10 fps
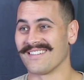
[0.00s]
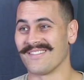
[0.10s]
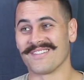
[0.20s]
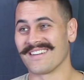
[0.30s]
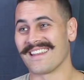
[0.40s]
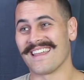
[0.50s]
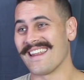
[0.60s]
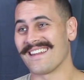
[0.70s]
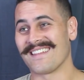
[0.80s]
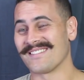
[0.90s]
I wanted to get
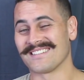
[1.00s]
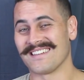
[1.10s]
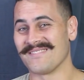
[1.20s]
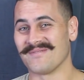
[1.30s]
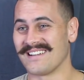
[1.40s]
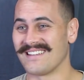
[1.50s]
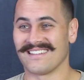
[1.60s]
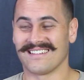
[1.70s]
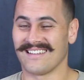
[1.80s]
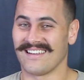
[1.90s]
out of that seat, but
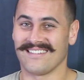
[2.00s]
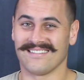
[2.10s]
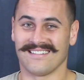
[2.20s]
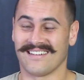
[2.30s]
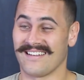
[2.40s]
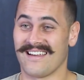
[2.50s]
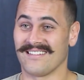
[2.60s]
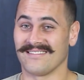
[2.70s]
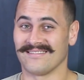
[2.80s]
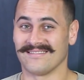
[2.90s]
I don't know.
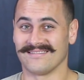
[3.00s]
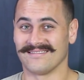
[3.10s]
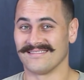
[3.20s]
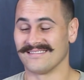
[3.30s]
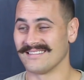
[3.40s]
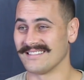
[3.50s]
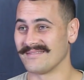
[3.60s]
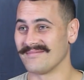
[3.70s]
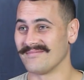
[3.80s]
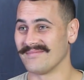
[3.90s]
Just
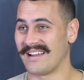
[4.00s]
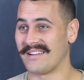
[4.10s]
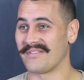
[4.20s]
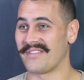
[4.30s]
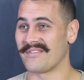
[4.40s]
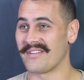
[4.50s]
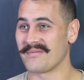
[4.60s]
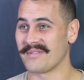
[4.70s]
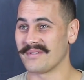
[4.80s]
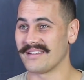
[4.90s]
playing in the front row,
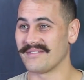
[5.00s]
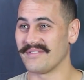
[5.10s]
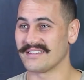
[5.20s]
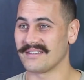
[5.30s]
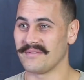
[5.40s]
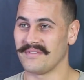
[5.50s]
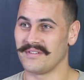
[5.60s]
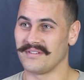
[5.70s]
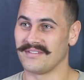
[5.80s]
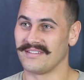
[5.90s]
probably had to fix
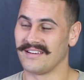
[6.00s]
it.